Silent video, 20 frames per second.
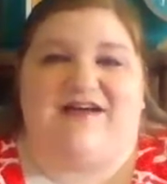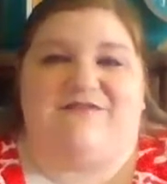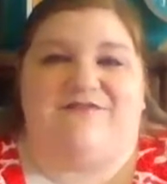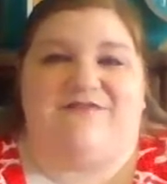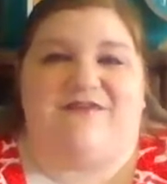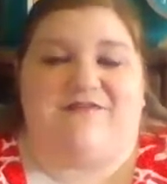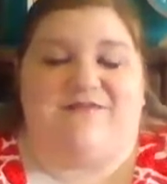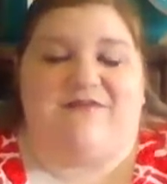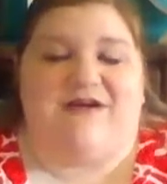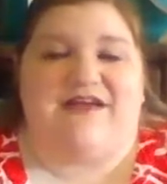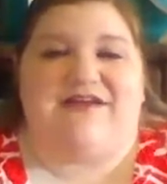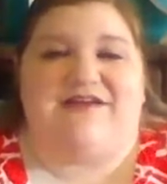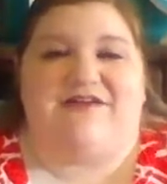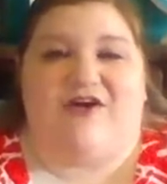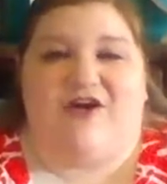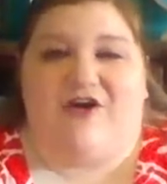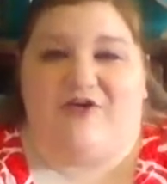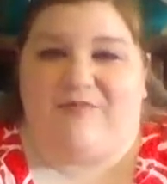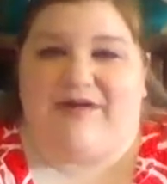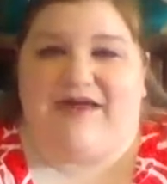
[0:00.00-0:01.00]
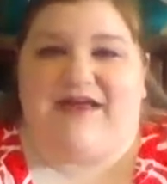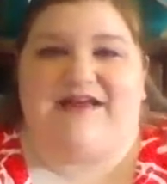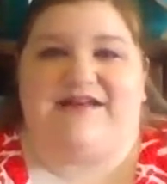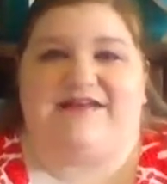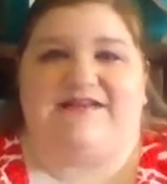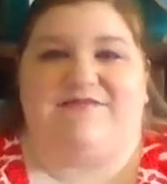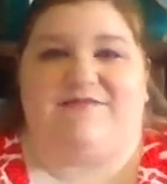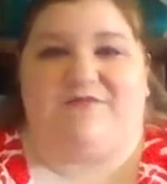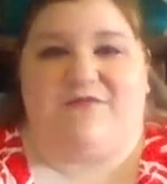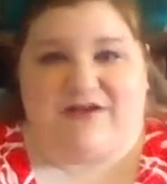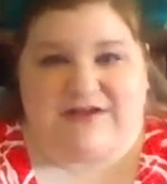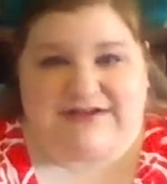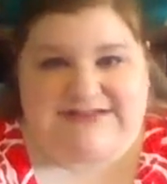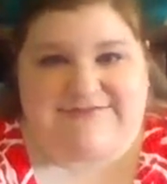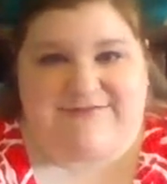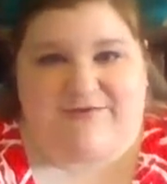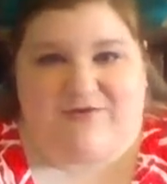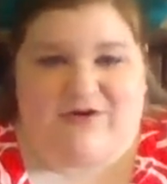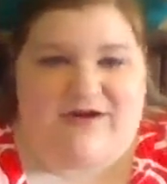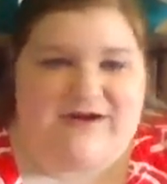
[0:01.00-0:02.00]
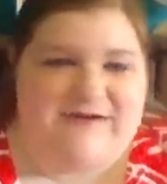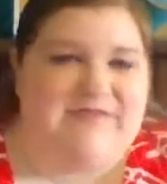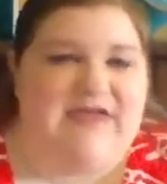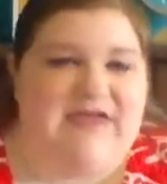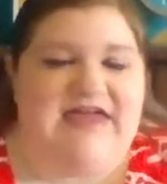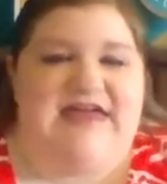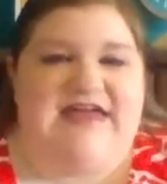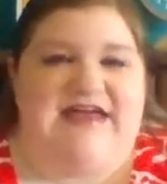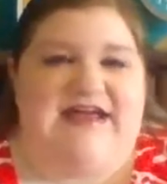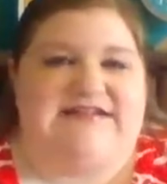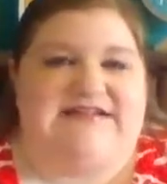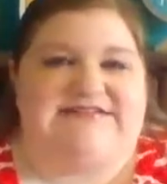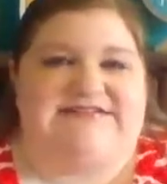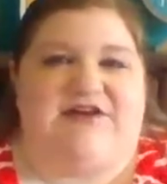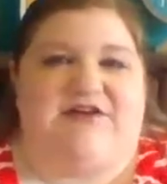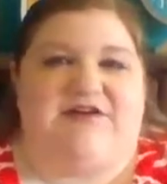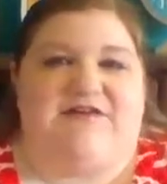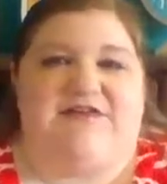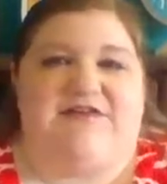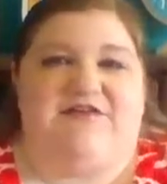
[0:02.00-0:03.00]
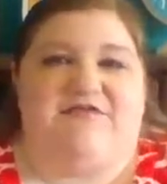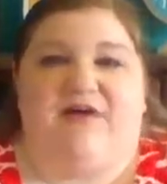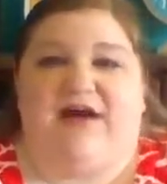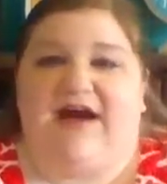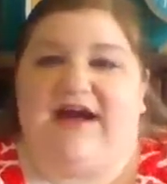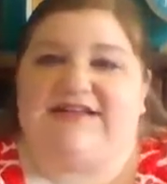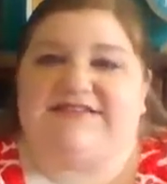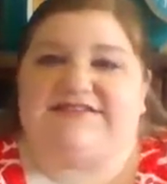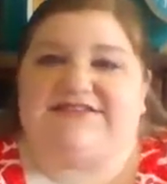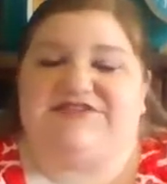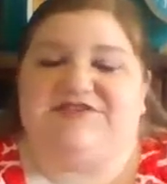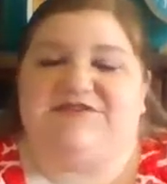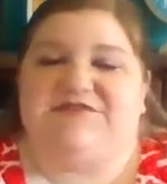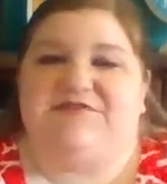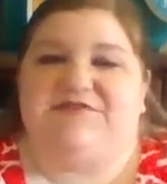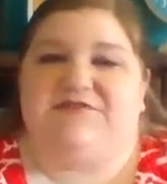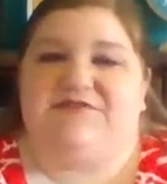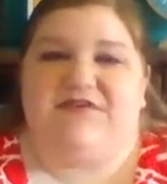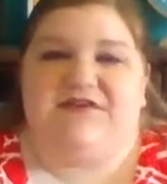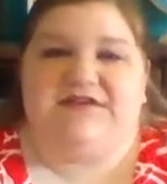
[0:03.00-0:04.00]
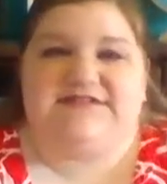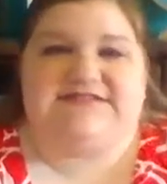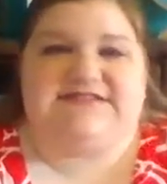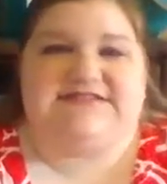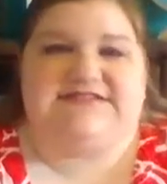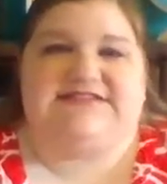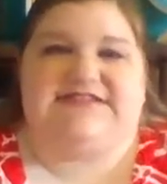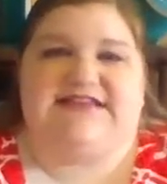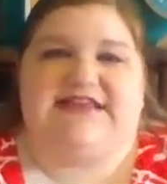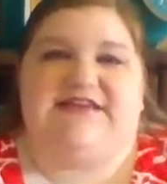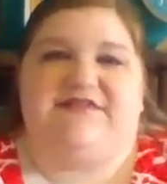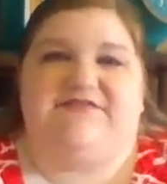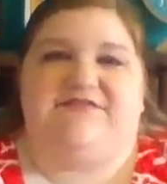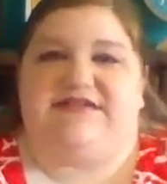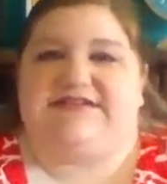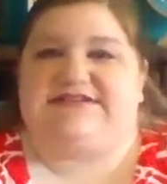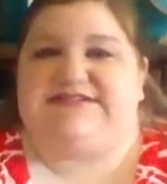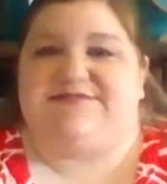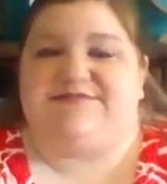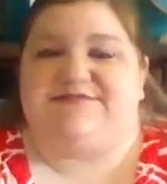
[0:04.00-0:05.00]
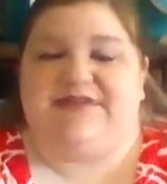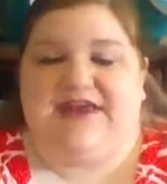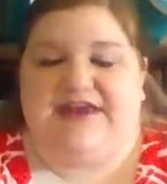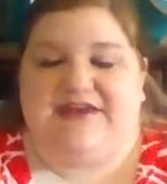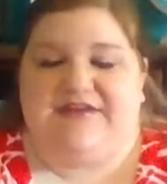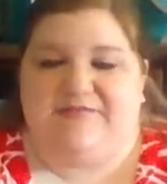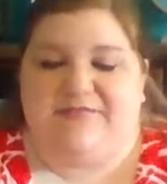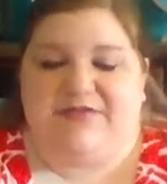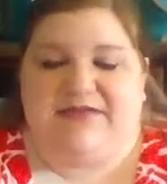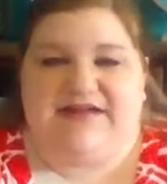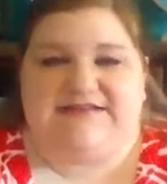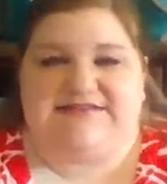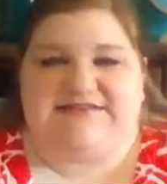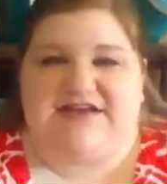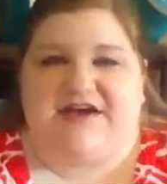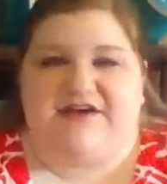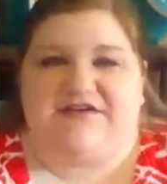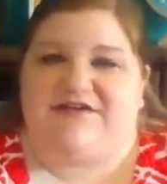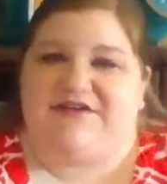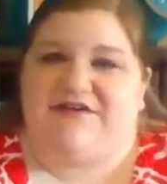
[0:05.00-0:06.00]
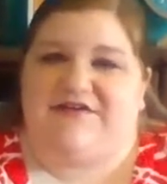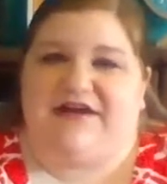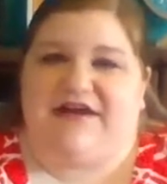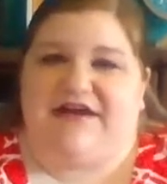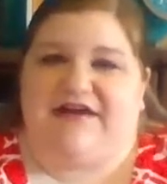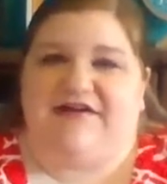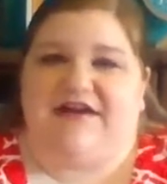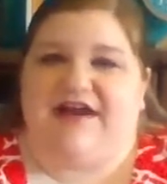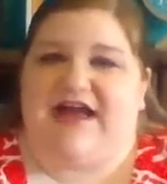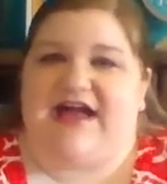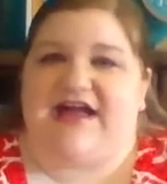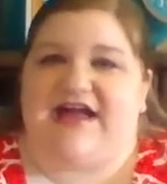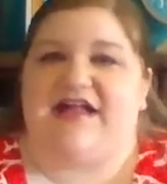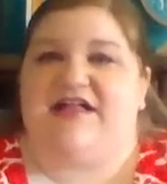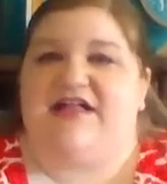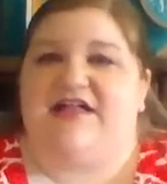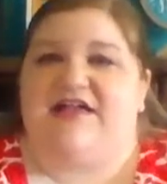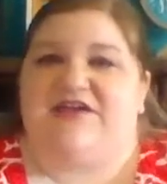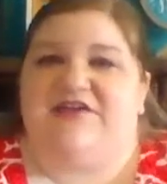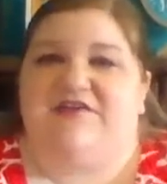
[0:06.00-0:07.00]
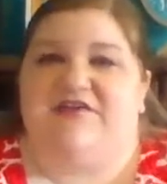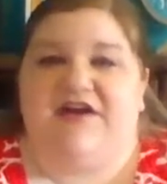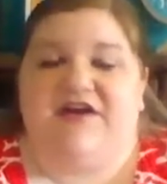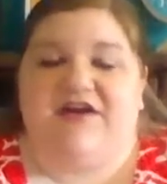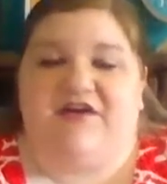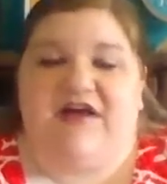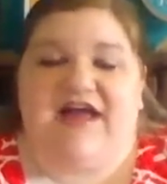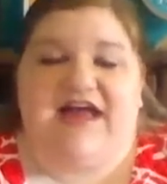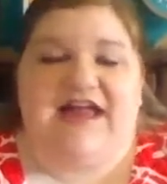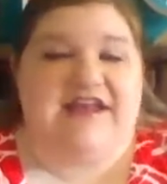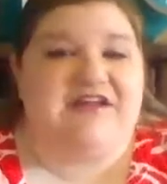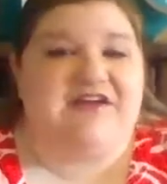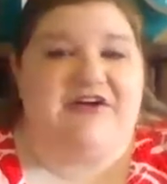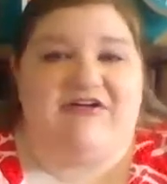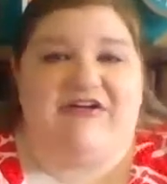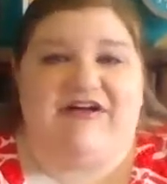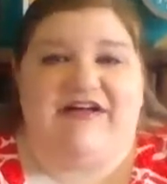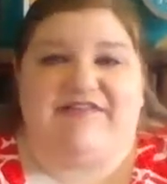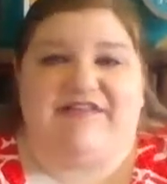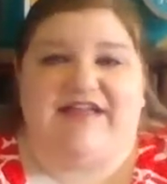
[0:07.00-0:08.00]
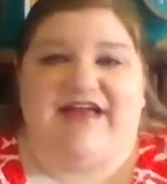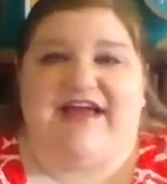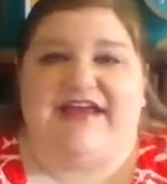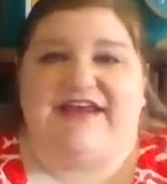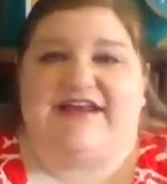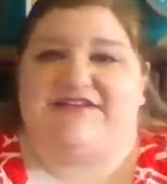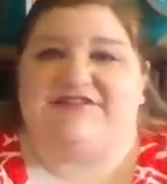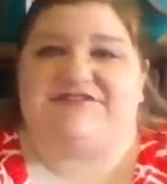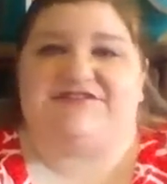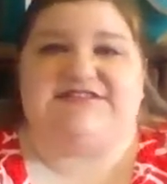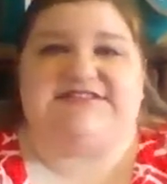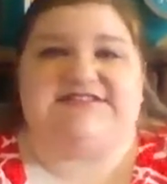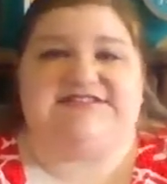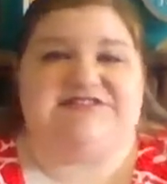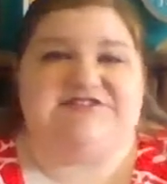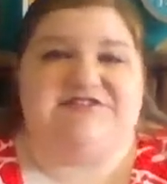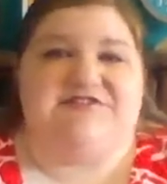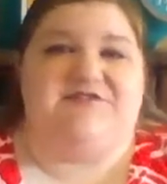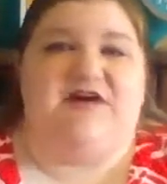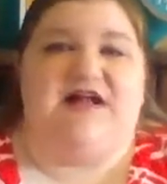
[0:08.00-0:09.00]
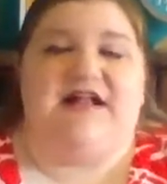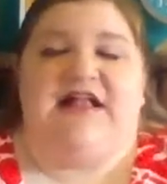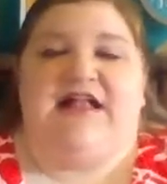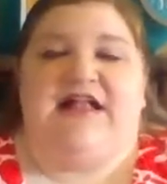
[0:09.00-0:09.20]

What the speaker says: for what you're hoping it works for. And so if you want to look to see what some native plants are in your area, you can go ahead and go online and just do